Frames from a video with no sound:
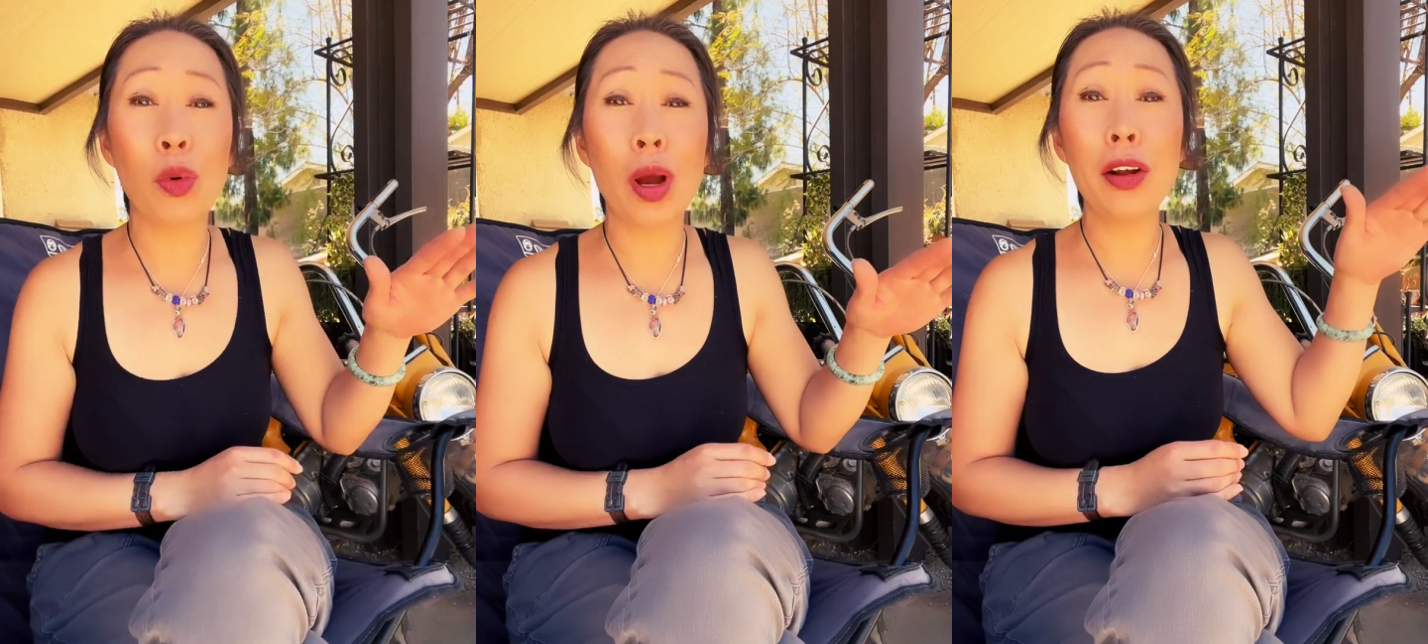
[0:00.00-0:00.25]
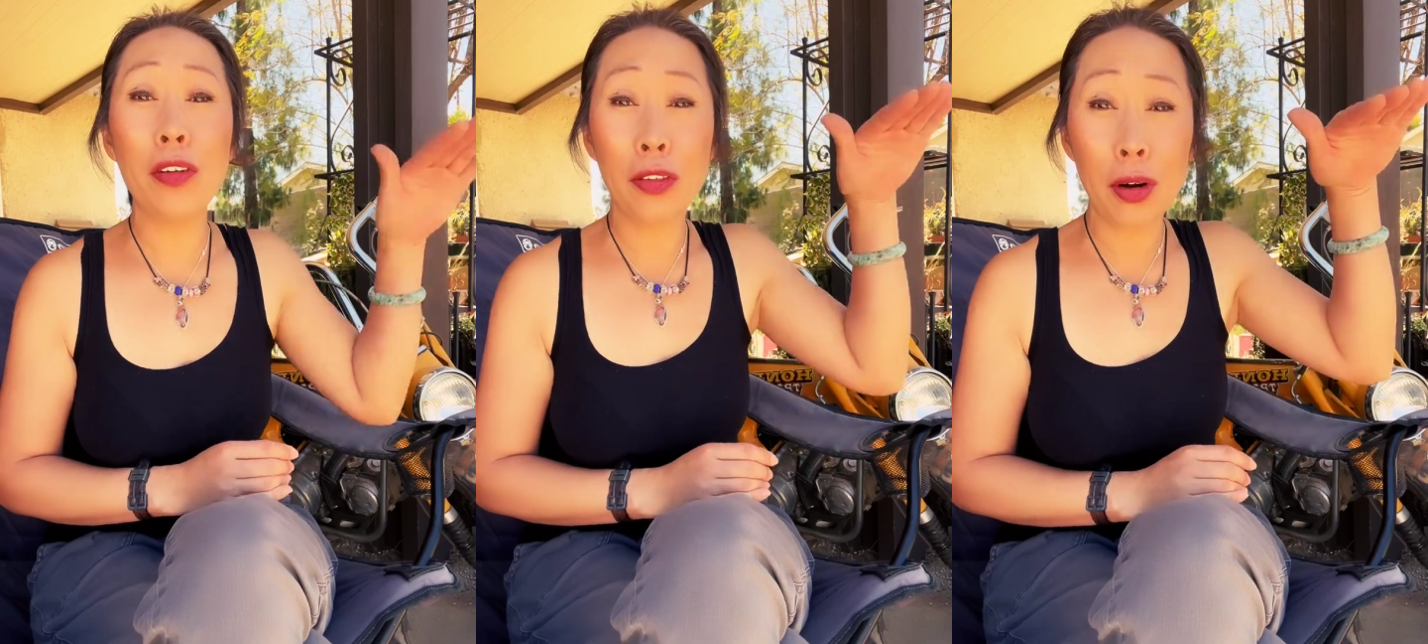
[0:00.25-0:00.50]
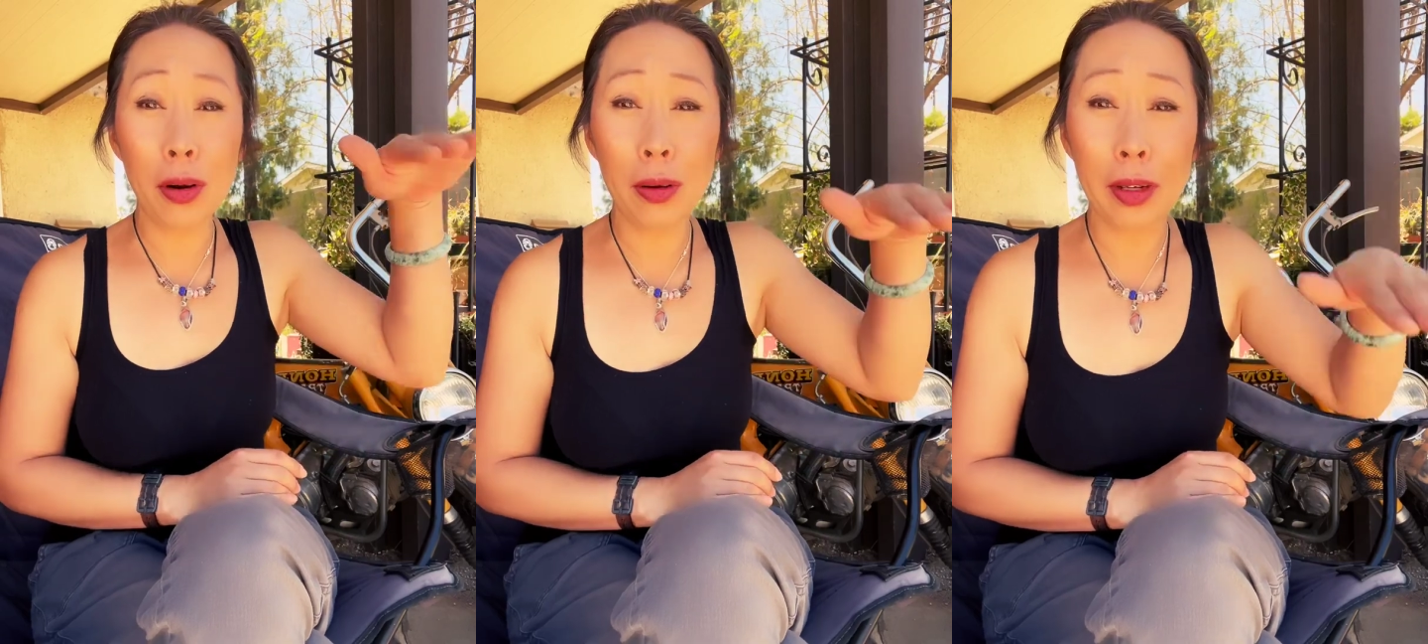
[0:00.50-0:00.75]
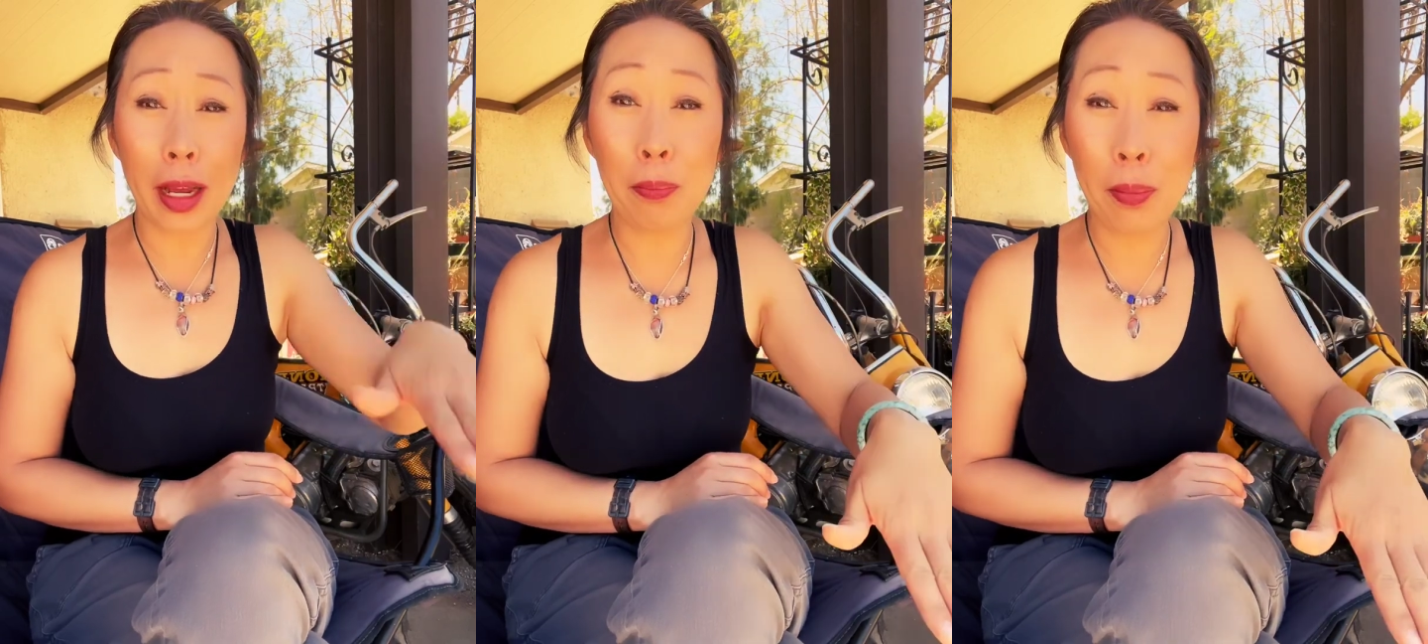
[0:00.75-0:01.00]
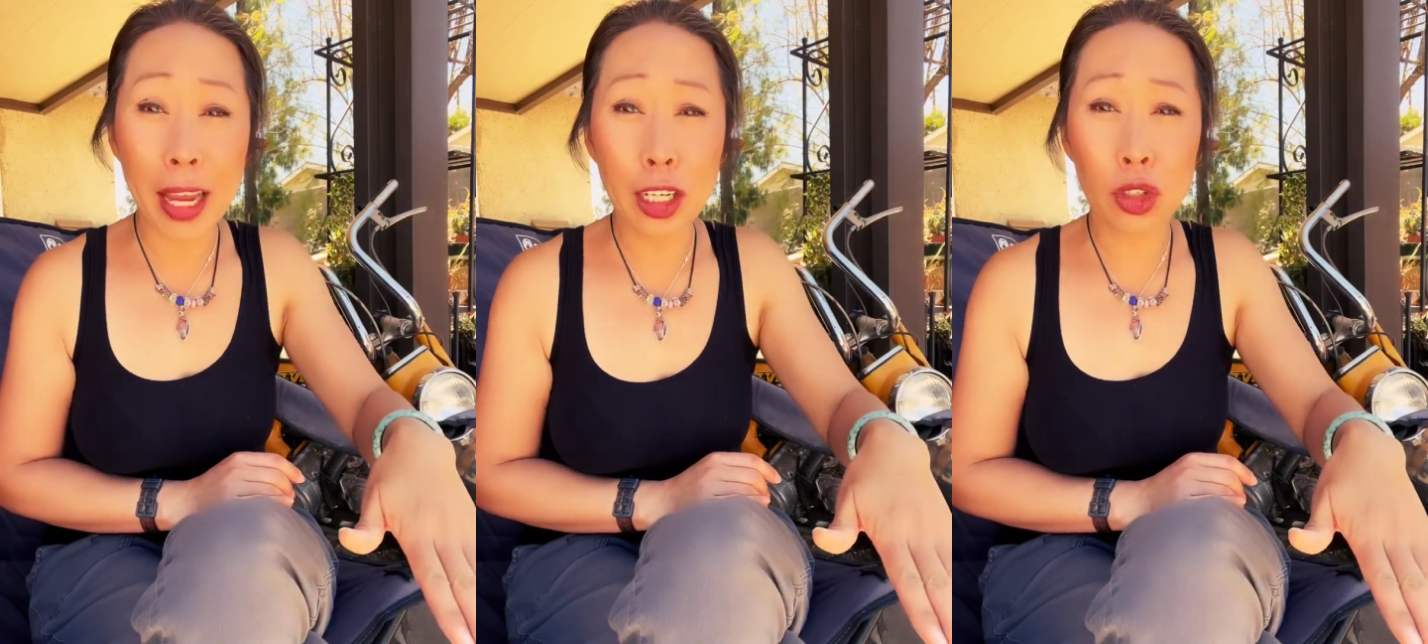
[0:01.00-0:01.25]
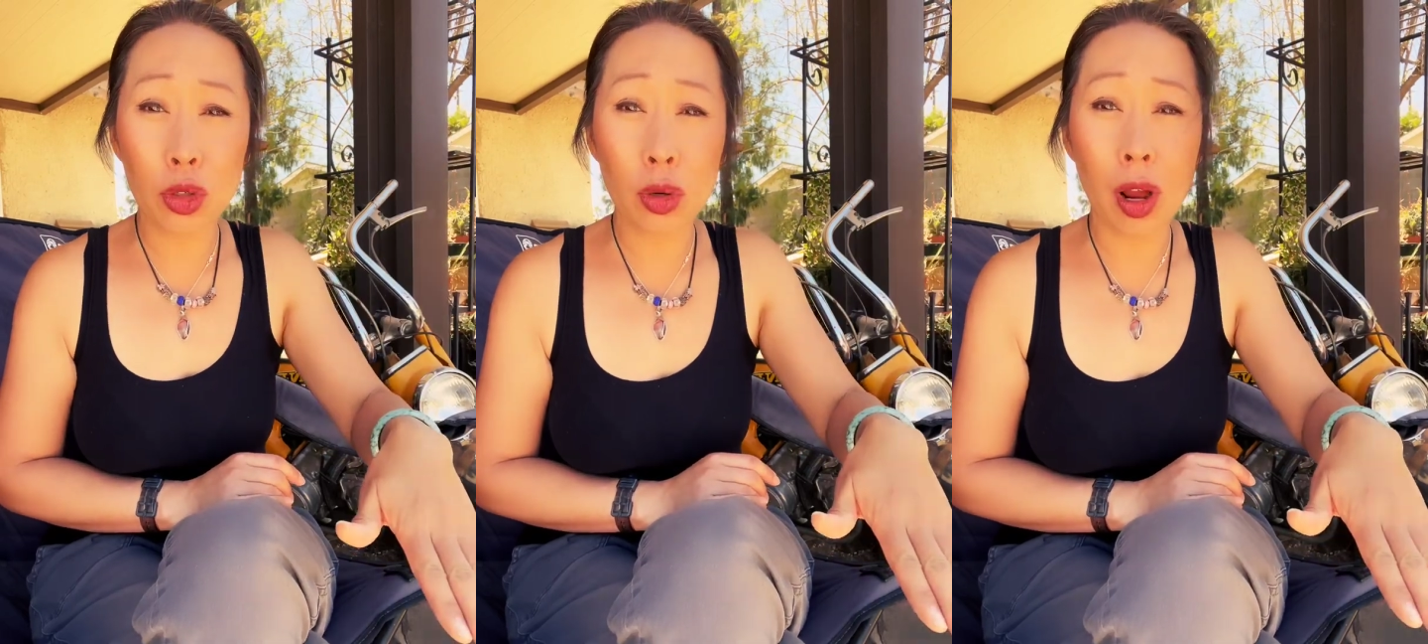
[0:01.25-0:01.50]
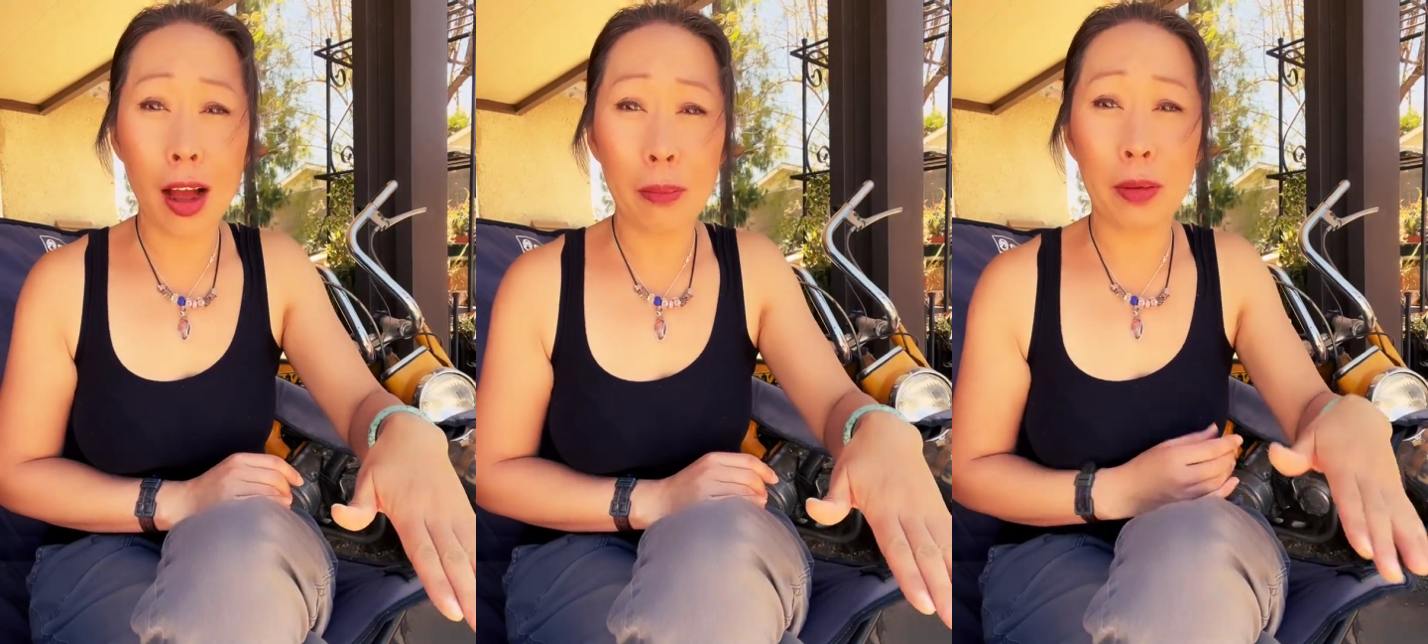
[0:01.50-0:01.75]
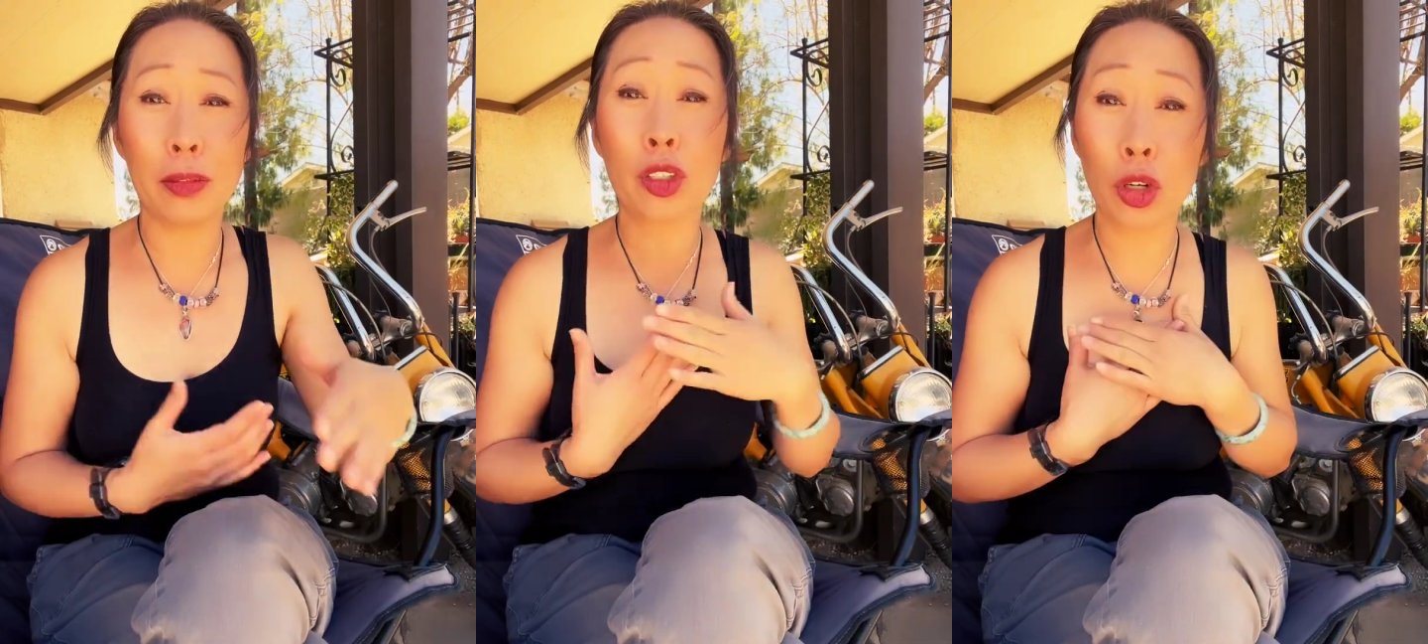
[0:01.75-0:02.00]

went over a big drop.